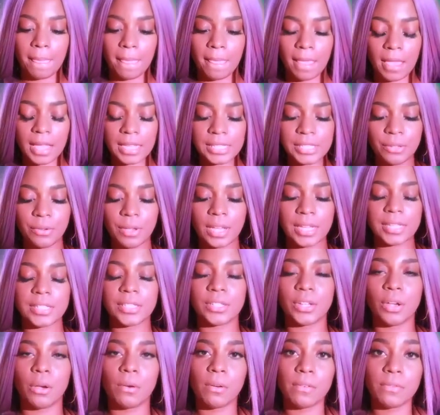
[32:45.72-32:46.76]
As you guys
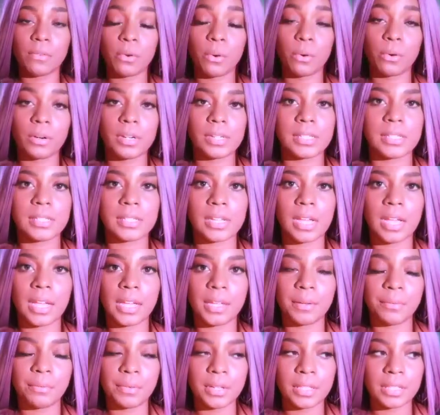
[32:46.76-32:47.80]
know, of course,
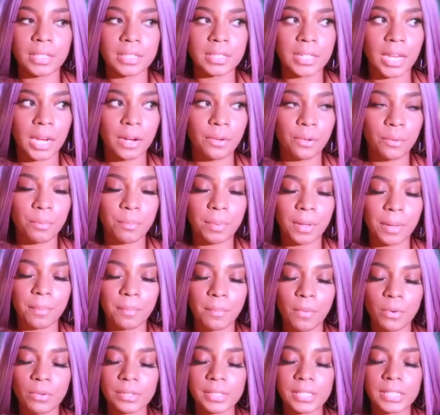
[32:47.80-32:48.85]
I read the tarot, but
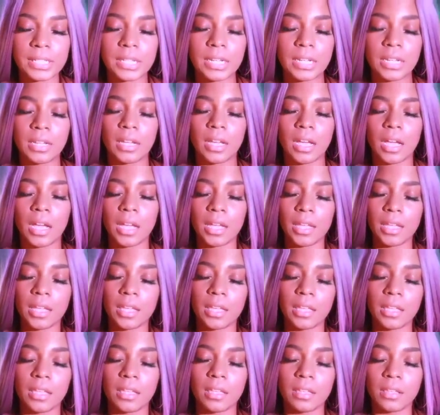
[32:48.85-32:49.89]
mostly
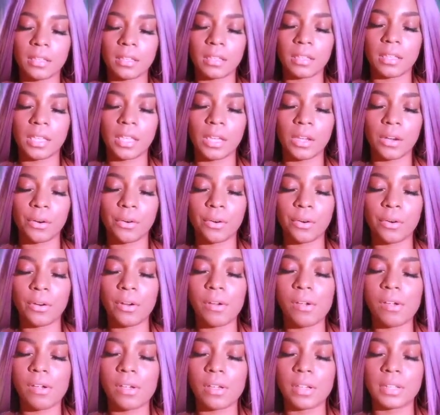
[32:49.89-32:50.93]
I
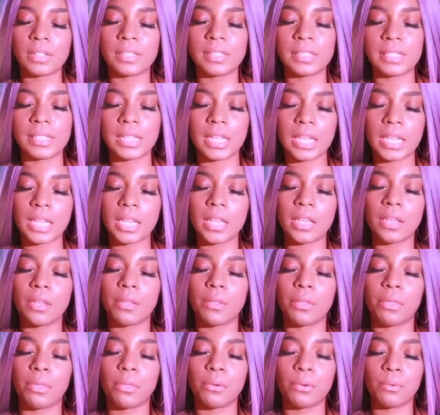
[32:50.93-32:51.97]
hear, see
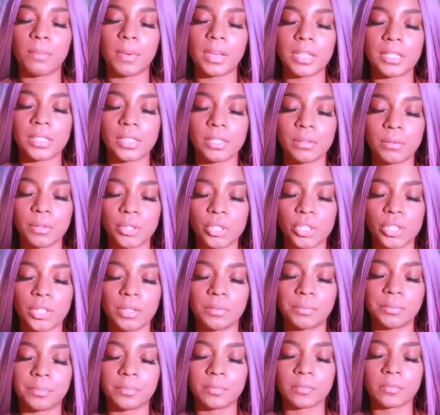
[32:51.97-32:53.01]
through my
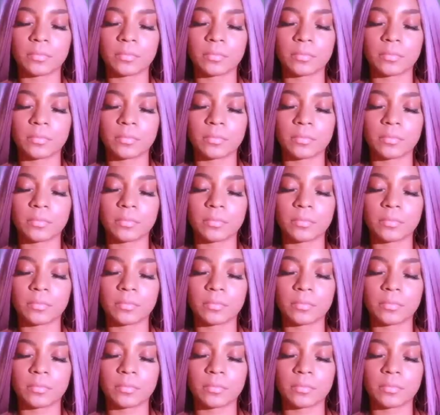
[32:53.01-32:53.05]
intuition.